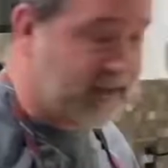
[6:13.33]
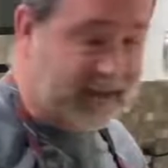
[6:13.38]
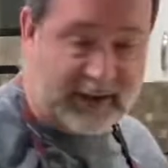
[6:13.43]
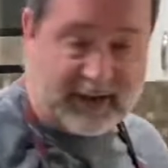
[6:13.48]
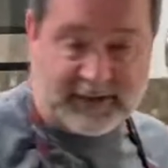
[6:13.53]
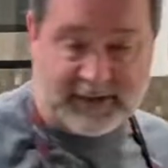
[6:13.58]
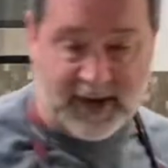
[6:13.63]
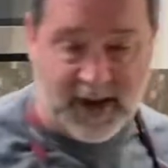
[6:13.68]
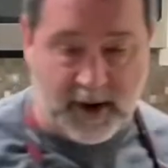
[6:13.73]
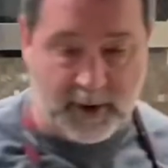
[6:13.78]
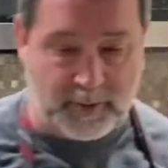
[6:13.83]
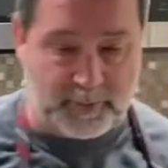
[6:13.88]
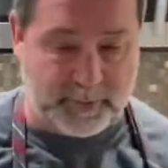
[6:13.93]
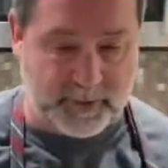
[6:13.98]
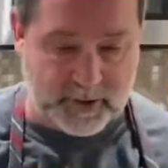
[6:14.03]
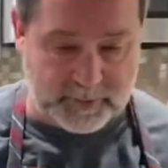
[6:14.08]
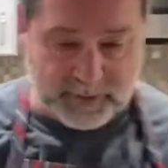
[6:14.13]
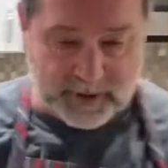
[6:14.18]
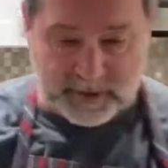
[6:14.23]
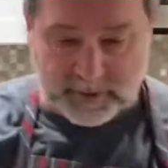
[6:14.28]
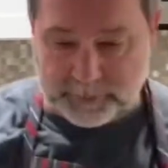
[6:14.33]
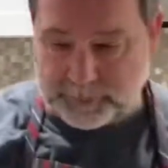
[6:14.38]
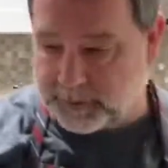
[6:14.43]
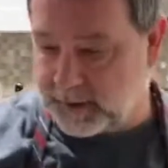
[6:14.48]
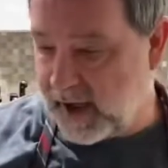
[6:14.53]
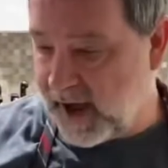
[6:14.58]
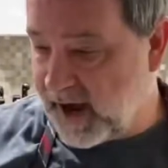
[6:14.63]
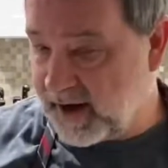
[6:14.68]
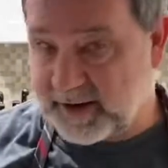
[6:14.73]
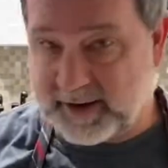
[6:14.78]
these out, put them on the
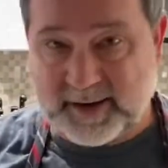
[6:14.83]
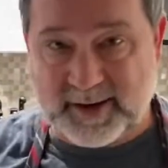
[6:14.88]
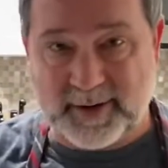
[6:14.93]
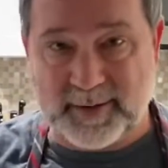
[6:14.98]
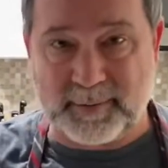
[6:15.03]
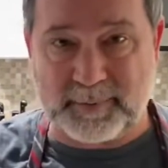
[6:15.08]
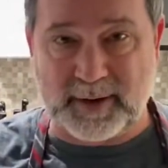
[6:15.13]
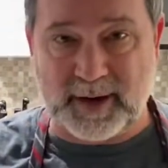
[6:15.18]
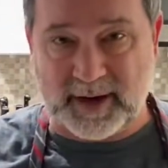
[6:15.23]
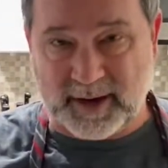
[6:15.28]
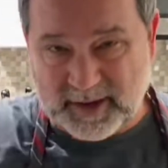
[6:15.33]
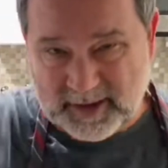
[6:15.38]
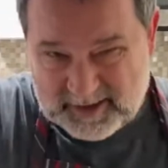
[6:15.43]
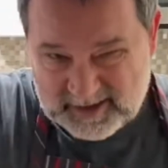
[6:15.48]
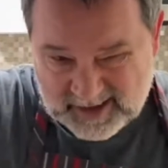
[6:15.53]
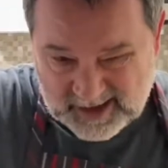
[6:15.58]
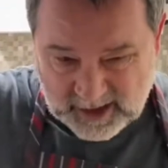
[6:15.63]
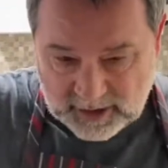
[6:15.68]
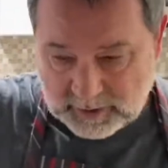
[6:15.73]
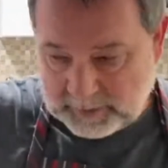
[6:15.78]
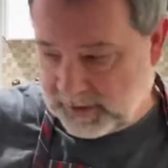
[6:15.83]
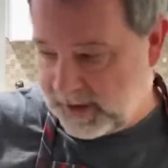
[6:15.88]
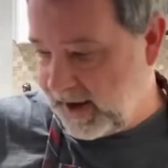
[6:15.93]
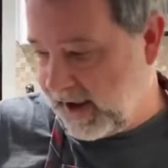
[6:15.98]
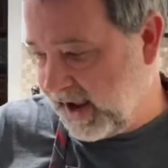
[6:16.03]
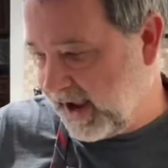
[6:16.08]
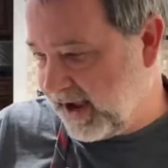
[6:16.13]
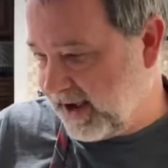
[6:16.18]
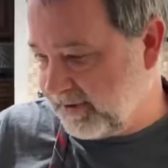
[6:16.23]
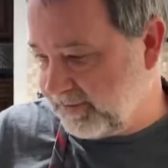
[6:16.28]
block. I'm going to cut them in
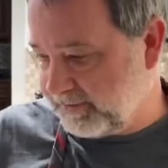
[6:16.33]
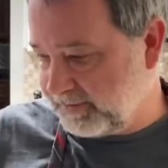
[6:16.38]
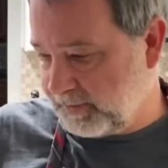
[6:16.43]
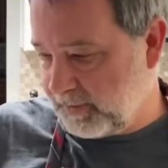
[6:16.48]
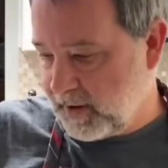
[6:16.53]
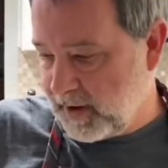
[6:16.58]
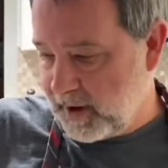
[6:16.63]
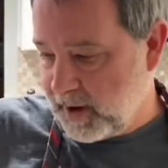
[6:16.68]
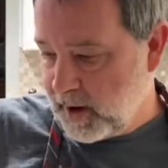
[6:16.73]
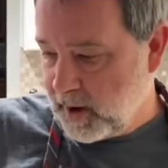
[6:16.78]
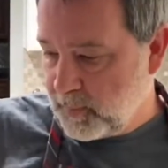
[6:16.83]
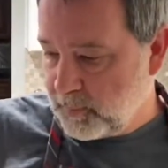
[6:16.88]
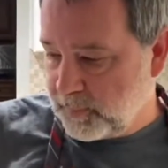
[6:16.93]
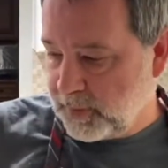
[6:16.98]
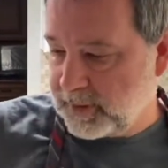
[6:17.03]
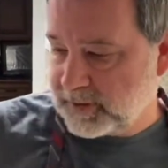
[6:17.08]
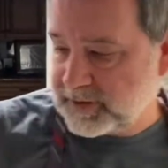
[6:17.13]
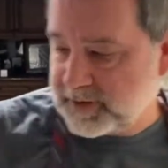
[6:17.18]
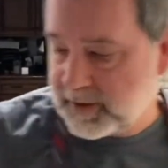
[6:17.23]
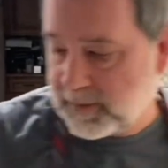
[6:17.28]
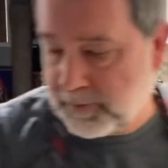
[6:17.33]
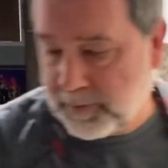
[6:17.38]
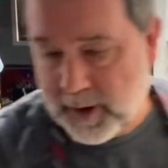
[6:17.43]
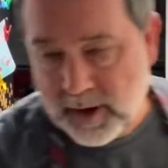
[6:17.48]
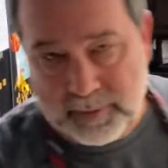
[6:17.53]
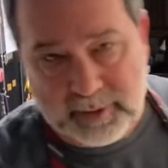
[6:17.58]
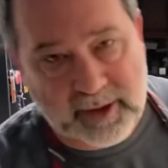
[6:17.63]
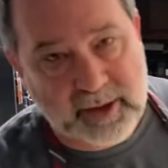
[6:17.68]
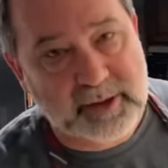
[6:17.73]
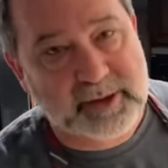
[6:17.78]
half, put some
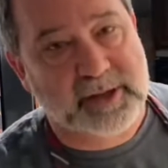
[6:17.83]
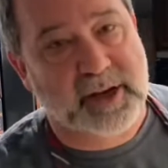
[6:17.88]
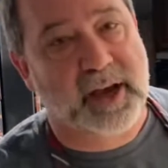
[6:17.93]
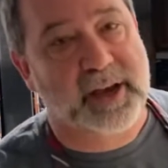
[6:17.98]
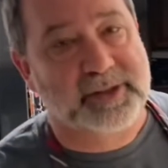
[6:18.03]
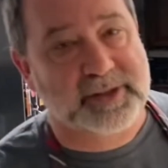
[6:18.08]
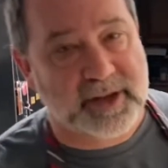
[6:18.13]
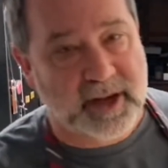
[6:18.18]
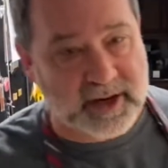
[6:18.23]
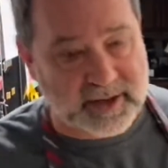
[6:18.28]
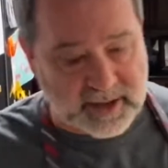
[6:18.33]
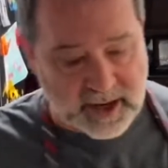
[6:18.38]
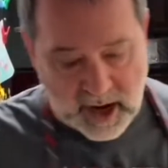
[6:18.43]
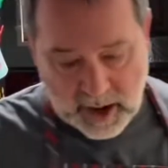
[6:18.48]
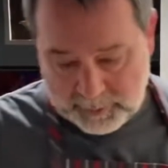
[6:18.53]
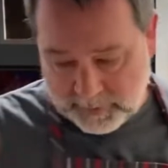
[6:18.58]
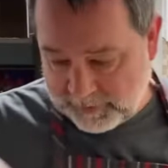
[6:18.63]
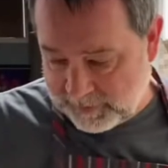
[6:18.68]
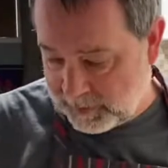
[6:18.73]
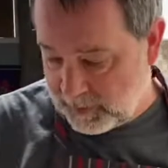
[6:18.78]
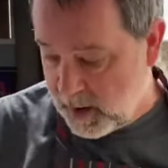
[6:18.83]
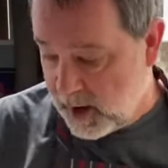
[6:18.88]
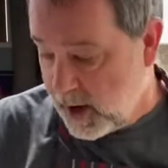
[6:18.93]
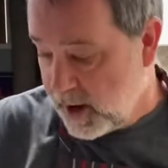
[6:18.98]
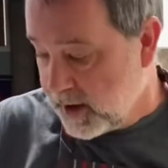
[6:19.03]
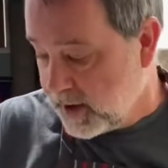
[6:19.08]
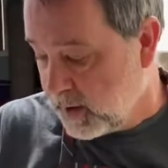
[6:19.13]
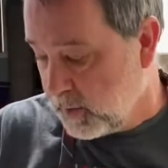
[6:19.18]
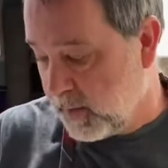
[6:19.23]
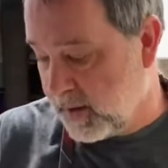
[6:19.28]
barbecue sauce on top of them.
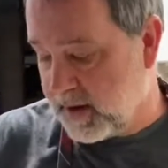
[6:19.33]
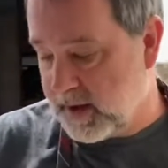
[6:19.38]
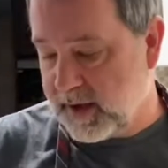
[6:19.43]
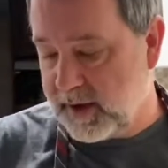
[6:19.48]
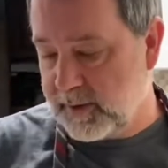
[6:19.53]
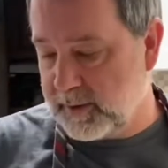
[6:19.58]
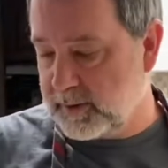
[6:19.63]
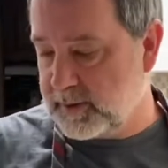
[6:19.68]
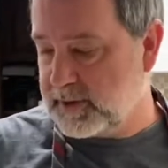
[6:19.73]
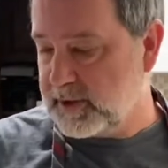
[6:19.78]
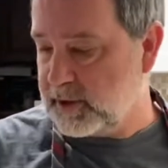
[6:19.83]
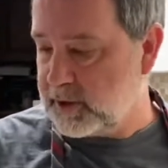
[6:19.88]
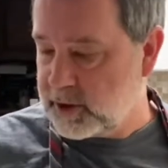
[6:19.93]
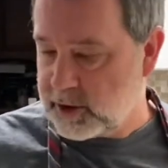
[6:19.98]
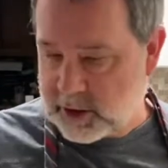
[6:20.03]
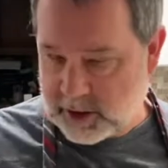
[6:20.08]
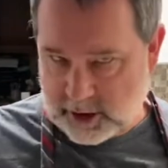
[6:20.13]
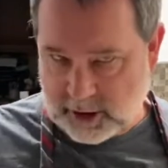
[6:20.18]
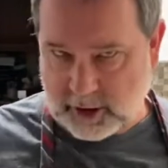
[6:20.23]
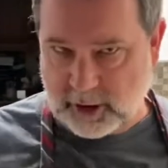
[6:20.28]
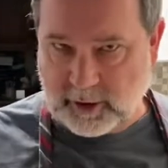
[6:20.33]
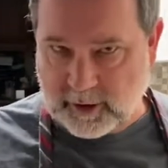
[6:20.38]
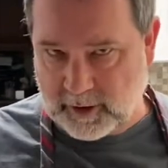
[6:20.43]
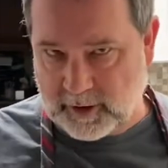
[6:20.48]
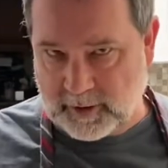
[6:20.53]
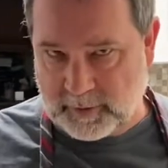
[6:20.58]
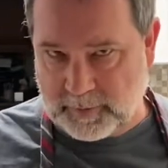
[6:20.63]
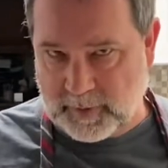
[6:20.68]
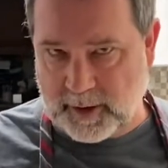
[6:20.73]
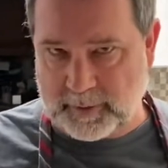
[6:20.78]
You want to use sugar
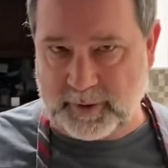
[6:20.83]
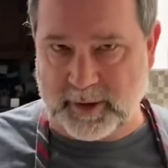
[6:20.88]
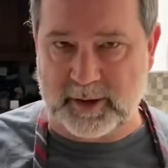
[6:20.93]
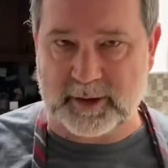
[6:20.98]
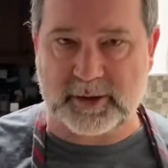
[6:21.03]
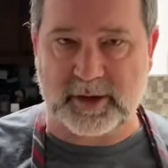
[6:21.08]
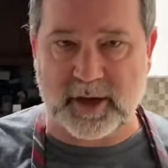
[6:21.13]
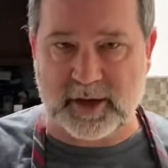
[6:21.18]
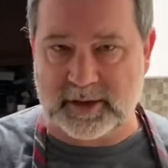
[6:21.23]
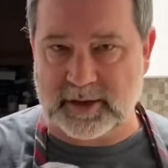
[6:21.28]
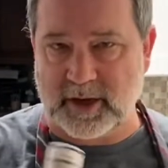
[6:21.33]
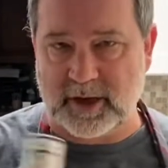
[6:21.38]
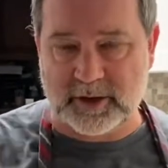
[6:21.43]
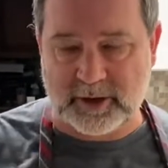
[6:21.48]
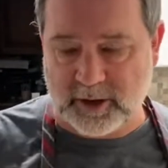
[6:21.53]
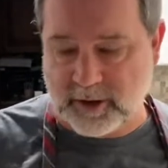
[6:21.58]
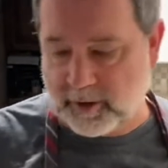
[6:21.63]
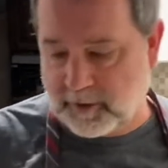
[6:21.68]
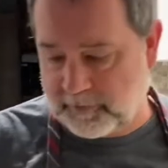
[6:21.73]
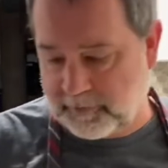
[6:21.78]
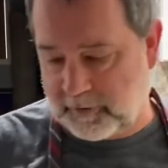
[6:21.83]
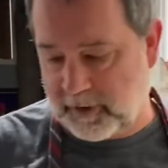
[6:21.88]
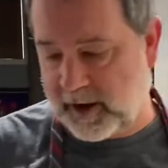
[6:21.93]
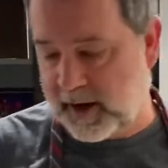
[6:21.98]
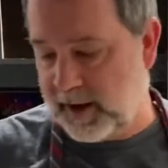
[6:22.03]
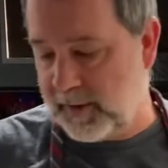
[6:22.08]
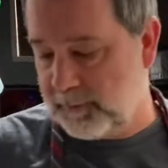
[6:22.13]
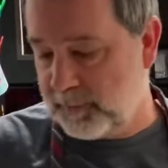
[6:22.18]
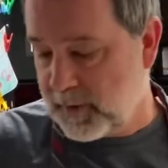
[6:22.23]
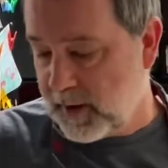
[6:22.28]
barbecue sauce, not
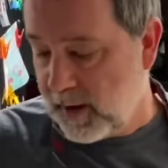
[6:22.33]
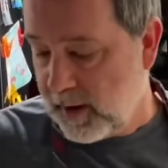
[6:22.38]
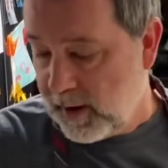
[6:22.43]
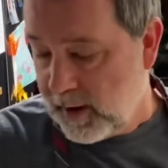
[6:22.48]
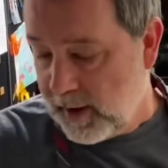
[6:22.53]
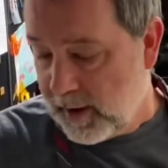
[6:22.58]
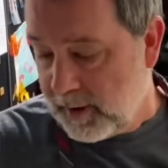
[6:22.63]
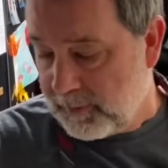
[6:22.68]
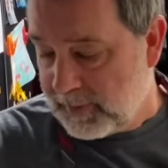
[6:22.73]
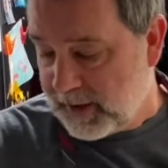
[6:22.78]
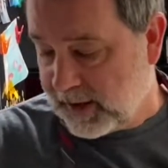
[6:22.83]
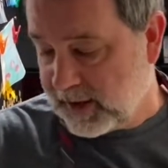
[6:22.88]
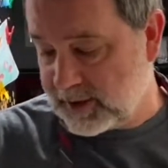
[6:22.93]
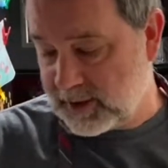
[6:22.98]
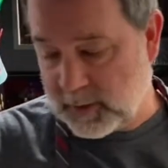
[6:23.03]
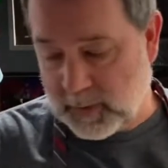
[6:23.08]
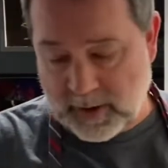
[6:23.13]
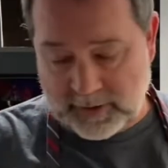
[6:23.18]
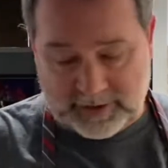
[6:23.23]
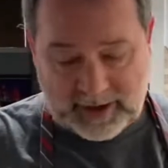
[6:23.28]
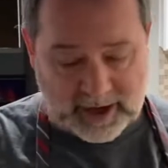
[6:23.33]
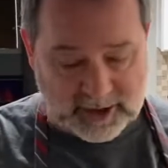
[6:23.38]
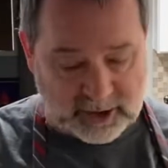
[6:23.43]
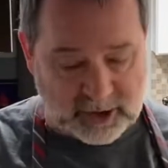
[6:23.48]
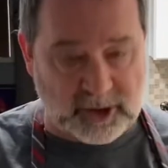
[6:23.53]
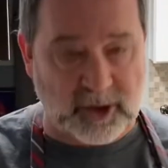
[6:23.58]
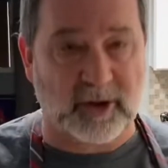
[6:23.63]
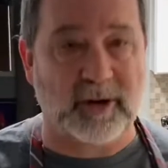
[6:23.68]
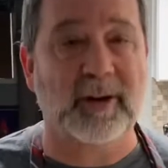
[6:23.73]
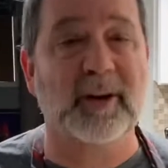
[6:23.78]
sugar-free, because you want that
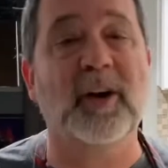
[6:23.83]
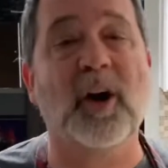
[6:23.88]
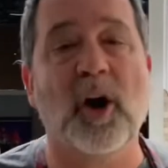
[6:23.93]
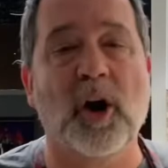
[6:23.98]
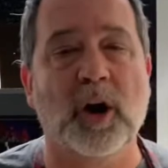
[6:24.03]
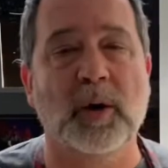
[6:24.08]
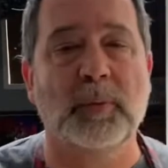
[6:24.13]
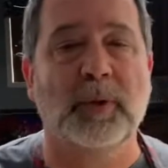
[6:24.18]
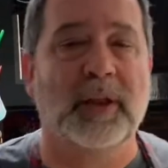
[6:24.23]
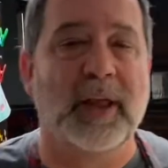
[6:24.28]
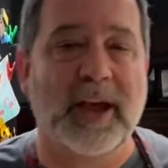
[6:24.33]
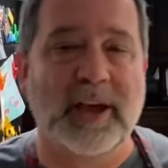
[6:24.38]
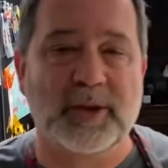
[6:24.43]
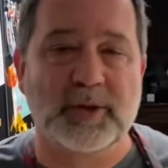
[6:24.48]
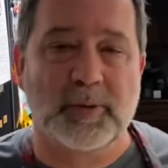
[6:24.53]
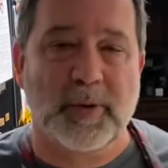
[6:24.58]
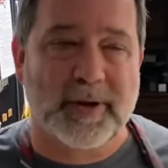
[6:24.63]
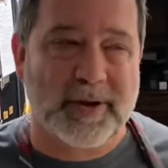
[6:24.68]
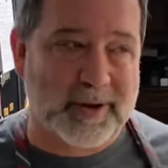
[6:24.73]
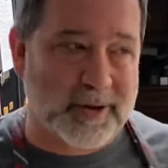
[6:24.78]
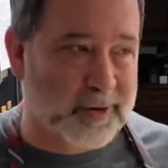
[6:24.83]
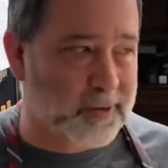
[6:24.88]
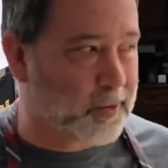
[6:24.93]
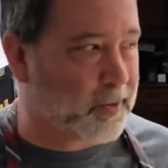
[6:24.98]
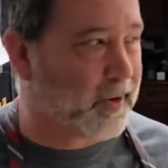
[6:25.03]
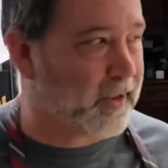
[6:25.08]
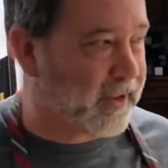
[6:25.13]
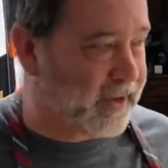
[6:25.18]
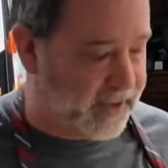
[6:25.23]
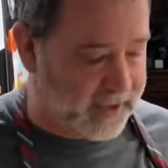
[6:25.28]
sugar to caramelize while you're
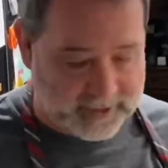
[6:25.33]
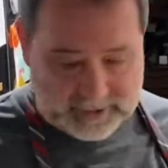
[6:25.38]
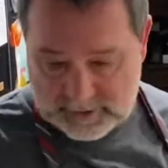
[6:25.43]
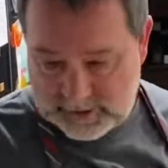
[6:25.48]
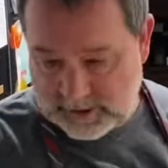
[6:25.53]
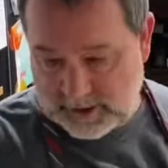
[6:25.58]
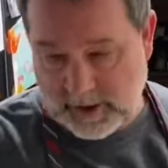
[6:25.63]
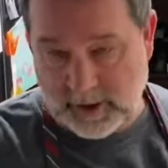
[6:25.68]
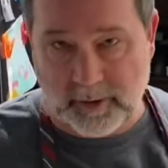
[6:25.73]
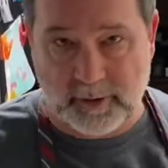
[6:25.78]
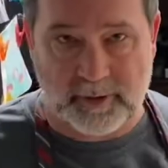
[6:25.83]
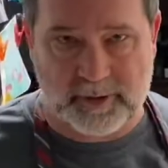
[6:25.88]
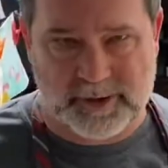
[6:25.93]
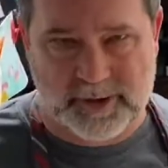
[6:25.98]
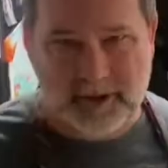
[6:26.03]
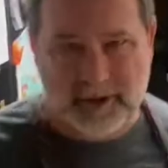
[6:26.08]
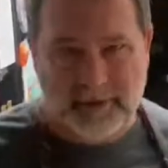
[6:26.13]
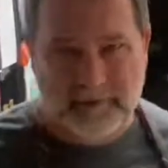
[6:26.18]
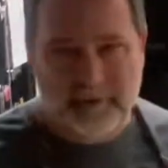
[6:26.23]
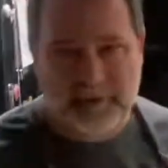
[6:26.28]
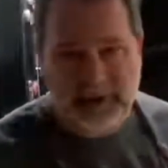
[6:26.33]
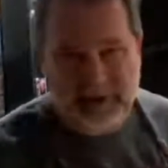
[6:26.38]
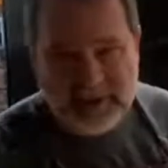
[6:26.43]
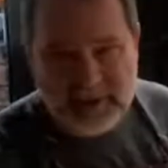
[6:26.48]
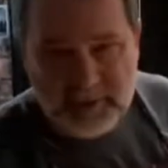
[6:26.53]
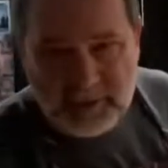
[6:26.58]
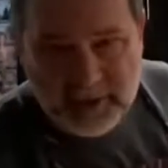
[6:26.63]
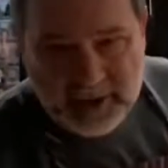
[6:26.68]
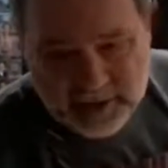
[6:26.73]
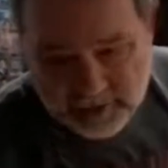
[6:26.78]
grilling it. So sugar-free isn't
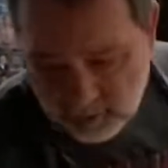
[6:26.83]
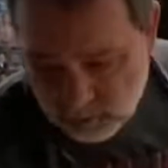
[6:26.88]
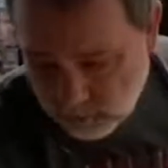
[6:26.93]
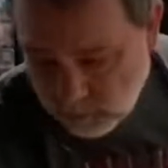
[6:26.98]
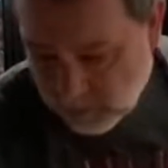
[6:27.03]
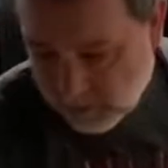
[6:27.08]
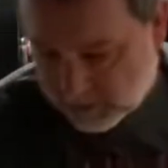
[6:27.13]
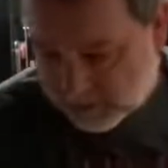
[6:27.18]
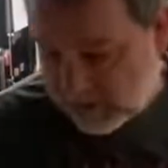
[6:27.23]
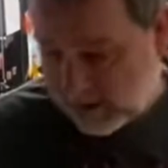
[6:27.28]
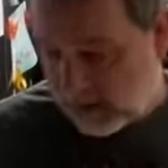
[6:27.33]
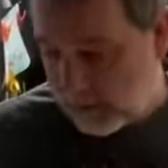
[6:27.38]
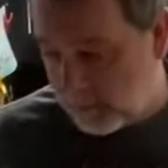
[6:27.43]
really going to work that